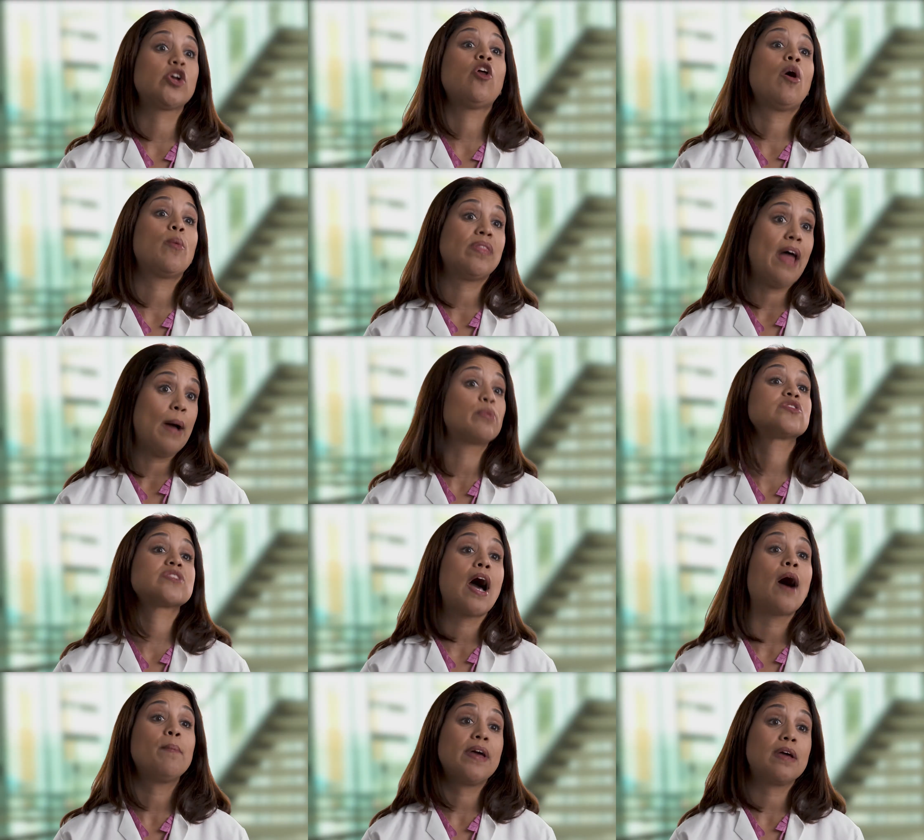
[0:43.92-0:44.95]
along with
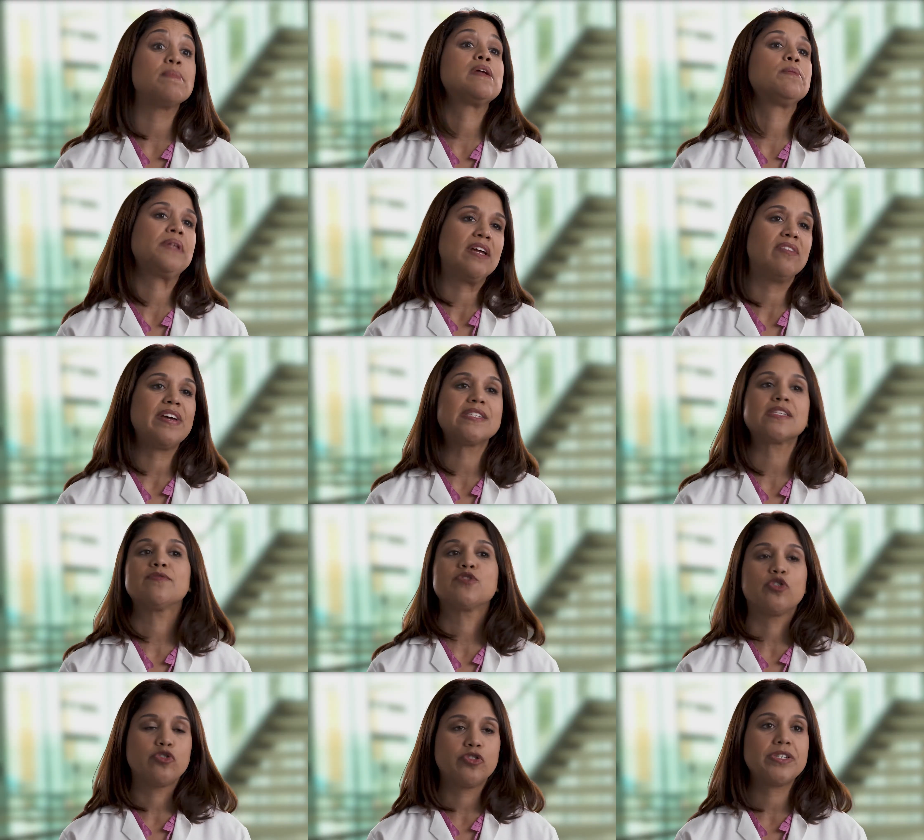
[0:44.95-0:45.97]
laparoscopic, minimally invasive
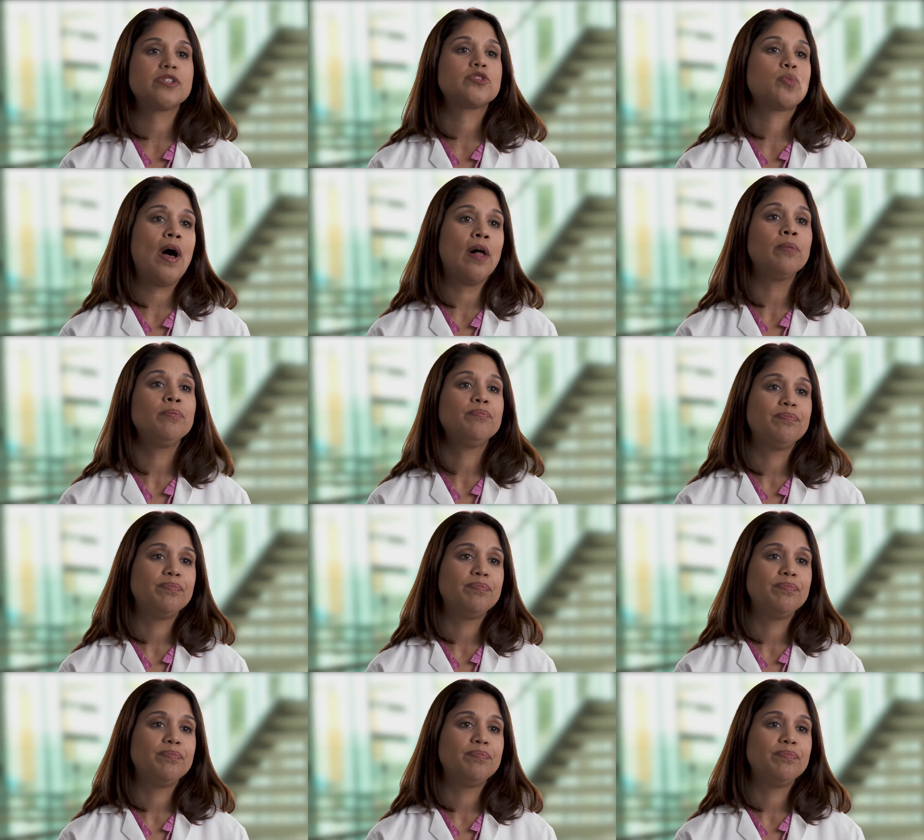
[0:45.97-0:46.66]
surgeries as well.